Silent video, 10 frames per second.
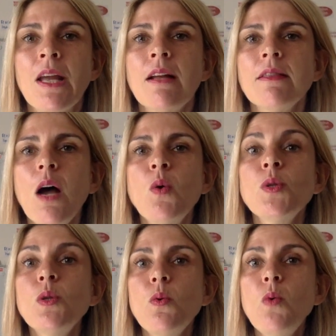
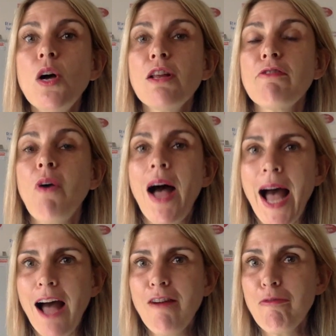Now the word for
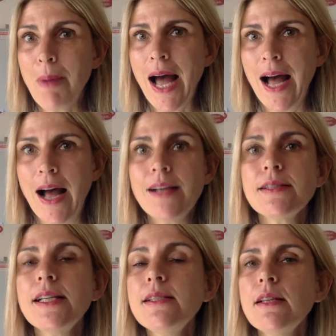half past
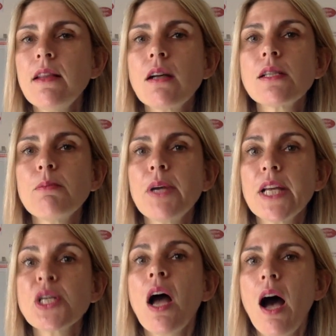is in
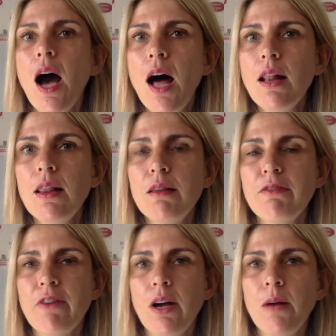Luxembourgish
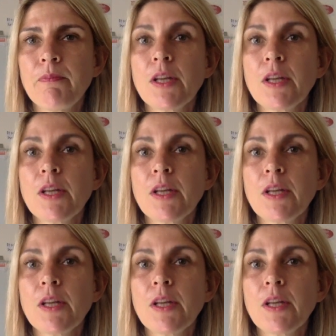halve,